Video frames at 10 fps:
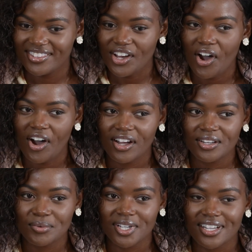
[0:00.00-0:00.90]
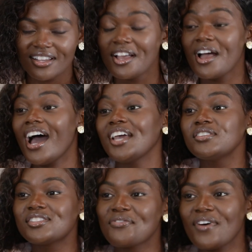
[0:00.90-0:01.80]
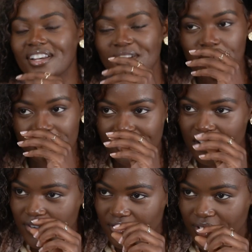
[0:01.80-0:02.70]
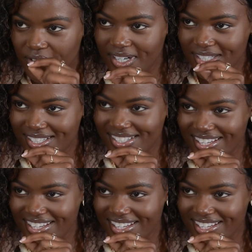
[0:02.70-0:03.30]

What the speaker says: The hard word. I used to find number 7 very hard to